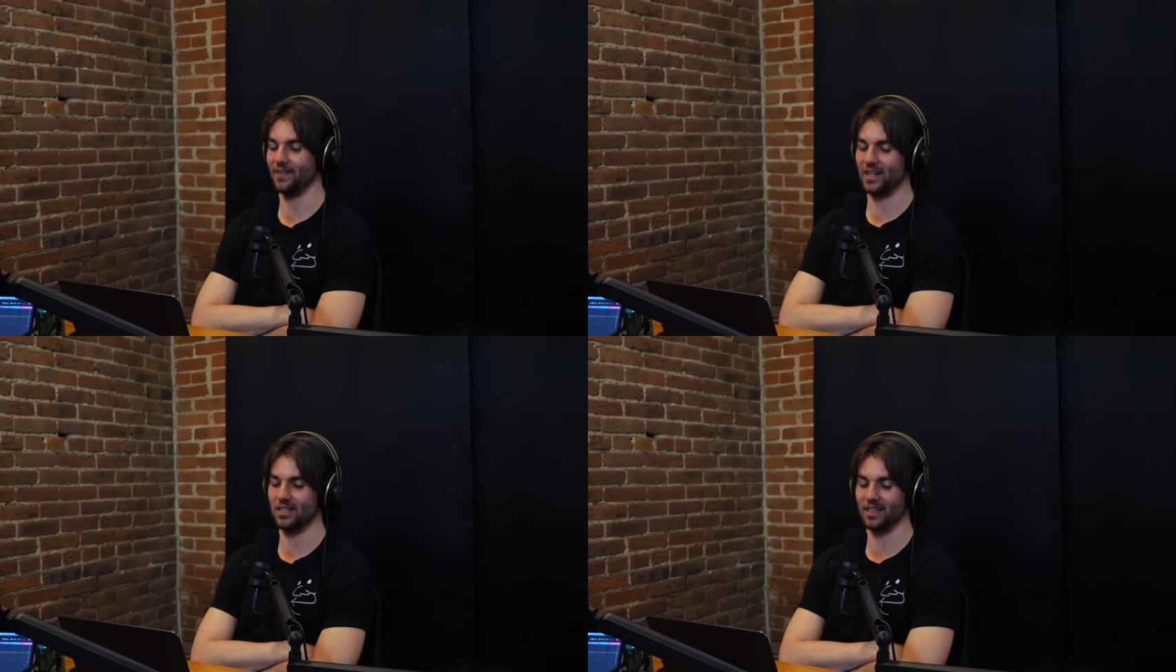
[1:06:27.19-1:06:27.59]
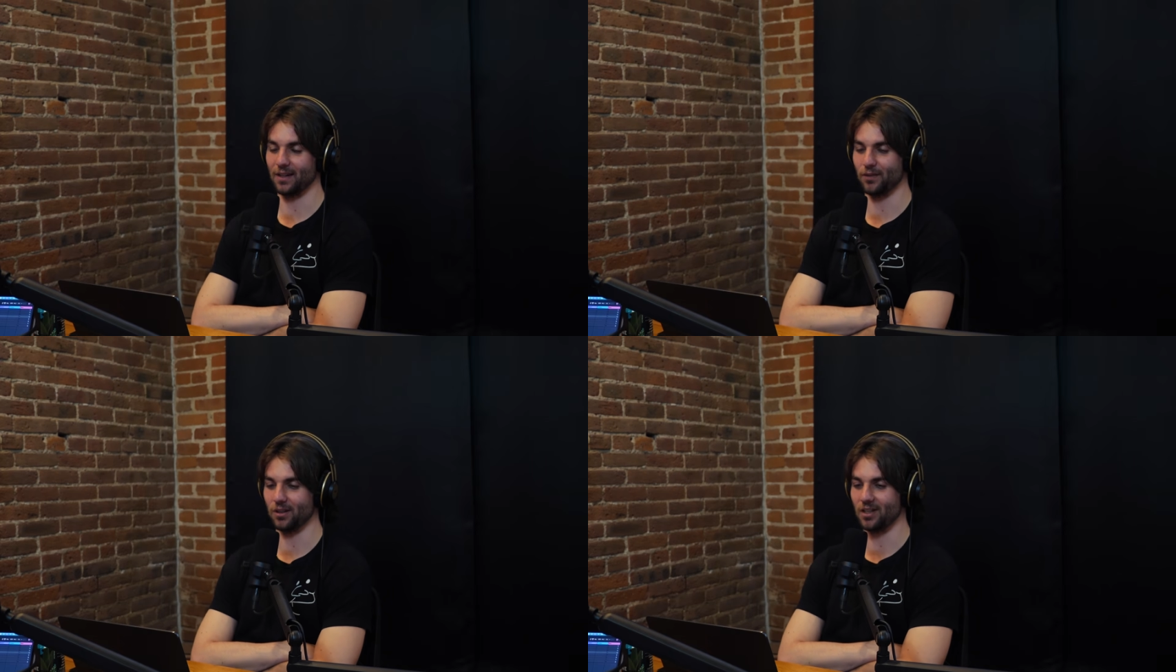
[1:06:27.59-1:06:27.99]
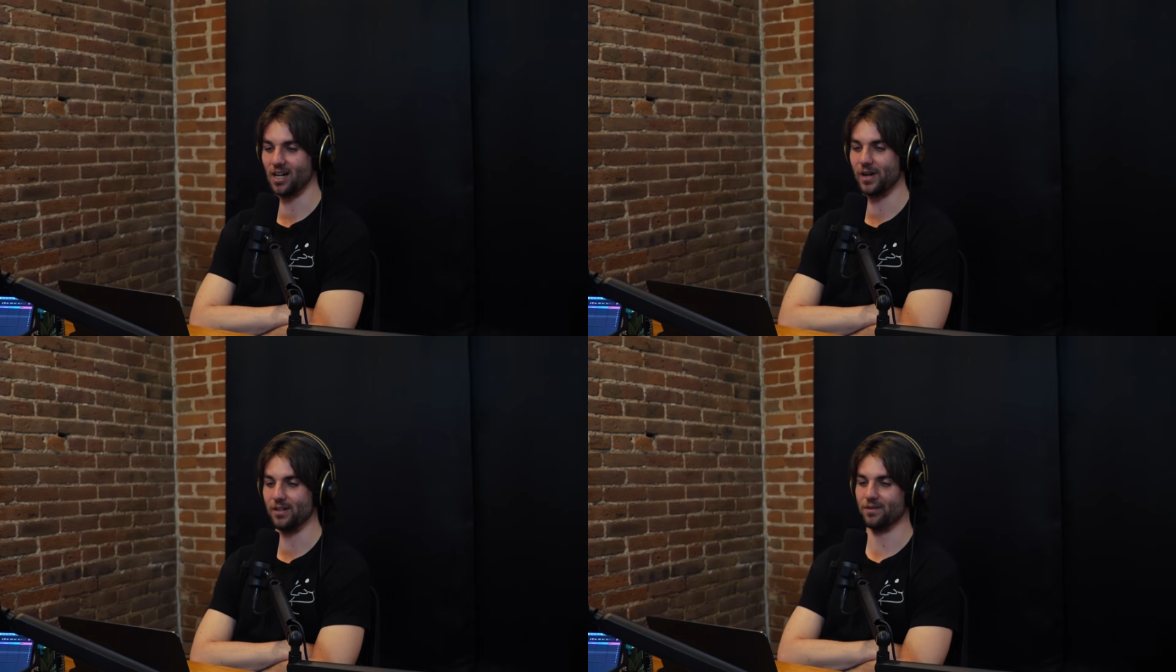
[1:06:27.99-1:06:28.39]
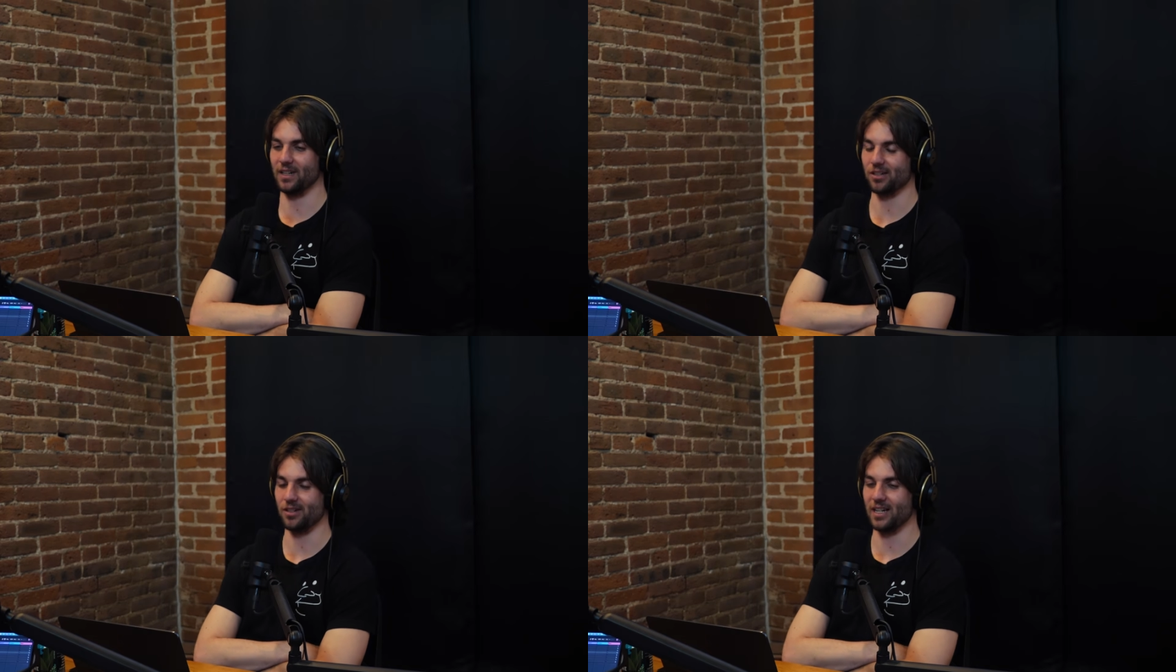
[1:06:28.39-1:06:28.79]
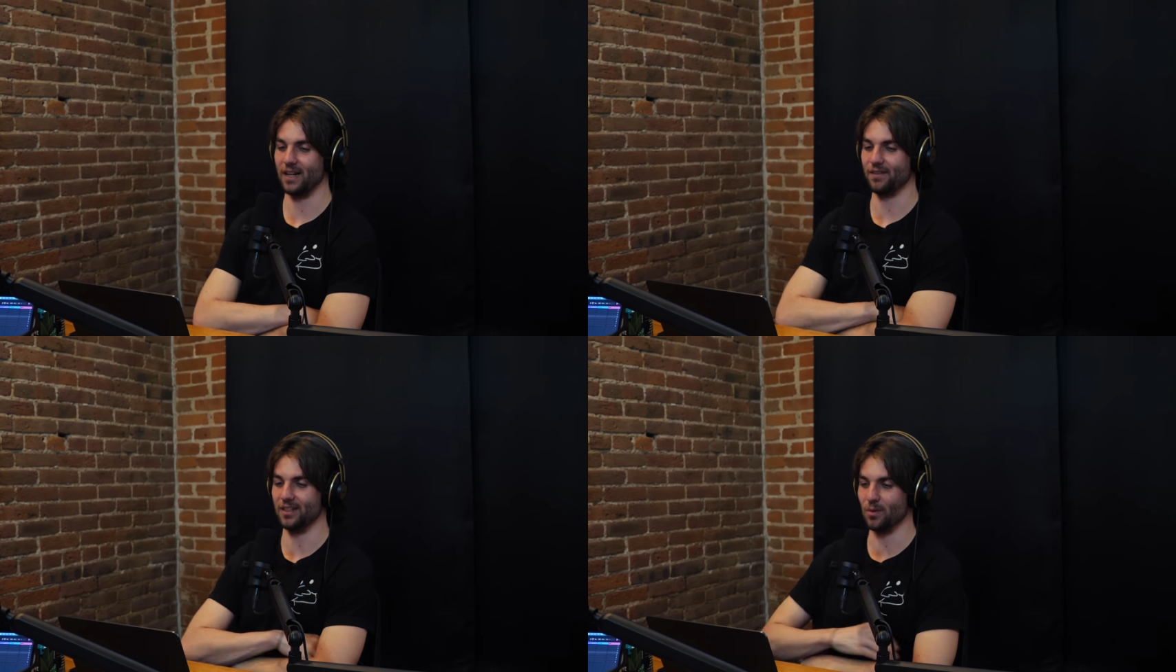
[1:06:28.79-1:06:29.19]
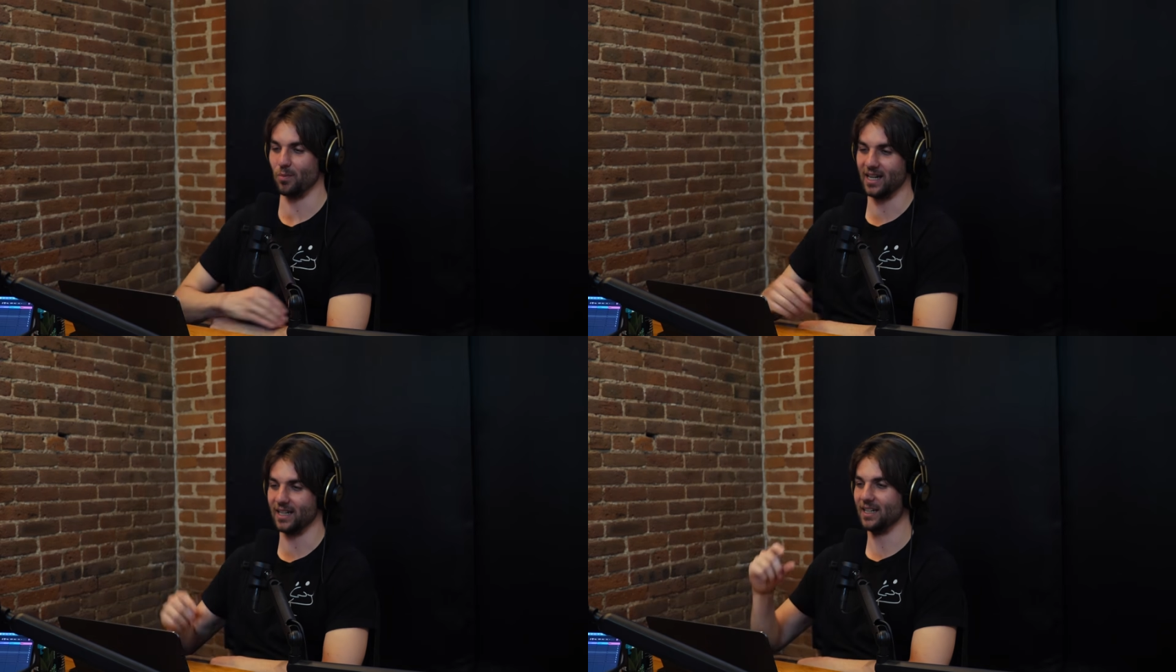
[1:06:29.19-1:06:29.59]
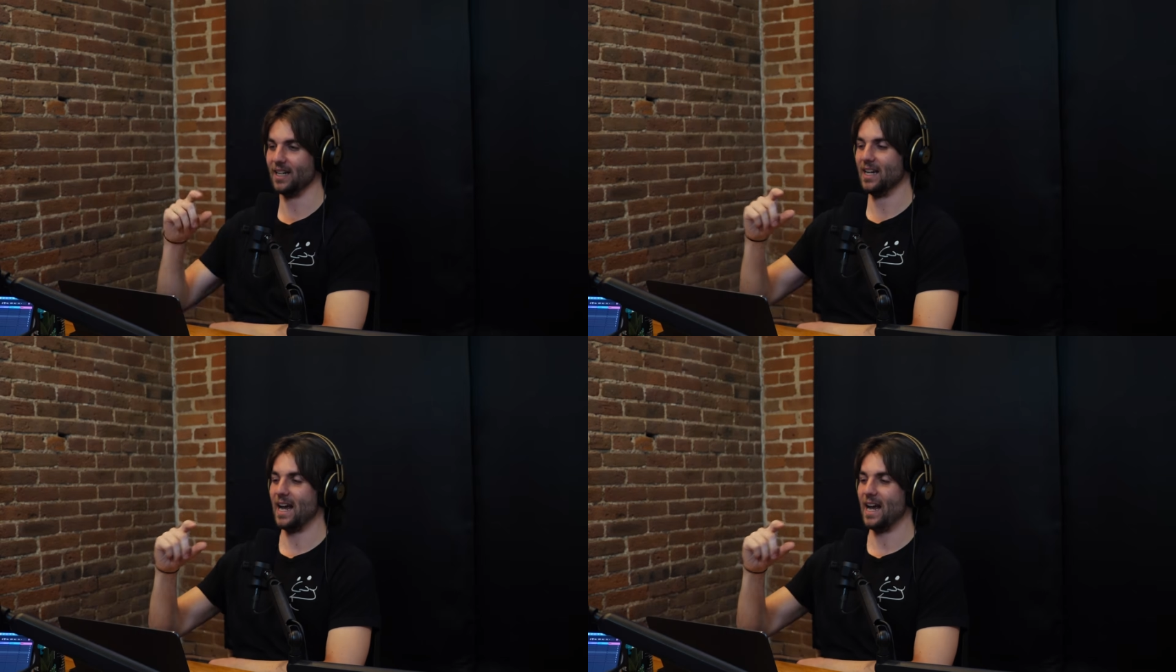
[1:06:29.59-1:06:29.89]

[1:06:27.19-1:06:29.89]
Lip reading: I imagine like if you're a car manufacturer, you have to debate